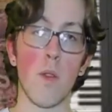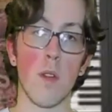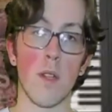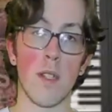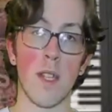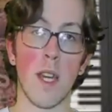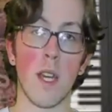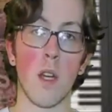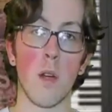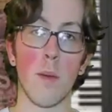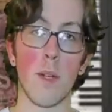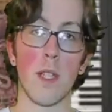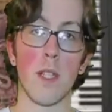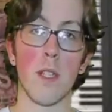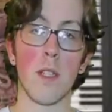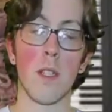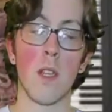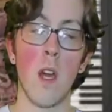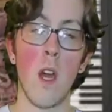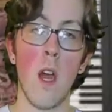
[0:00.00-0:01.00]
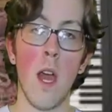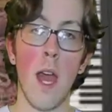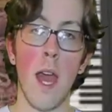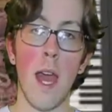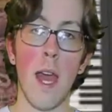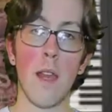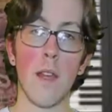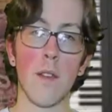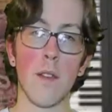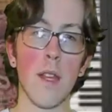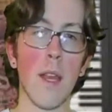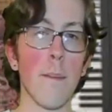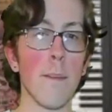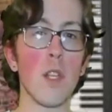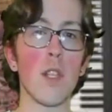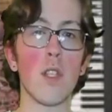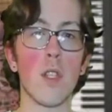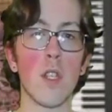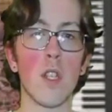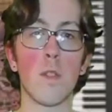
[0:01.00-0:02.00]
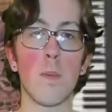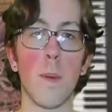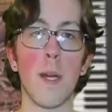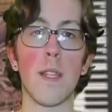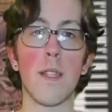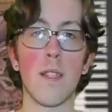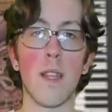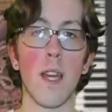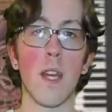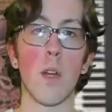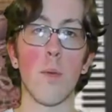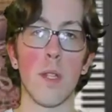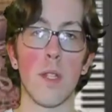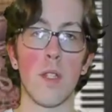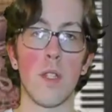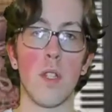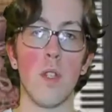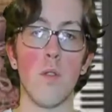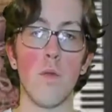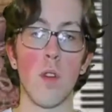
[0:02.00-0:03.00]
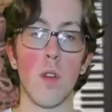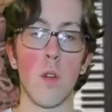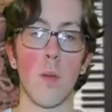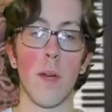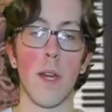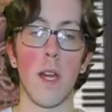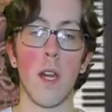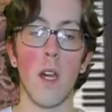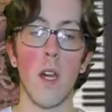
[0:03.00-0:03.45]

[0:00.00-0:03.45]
at Sikowitz's. And let me just explain Sikowitz to you real quick.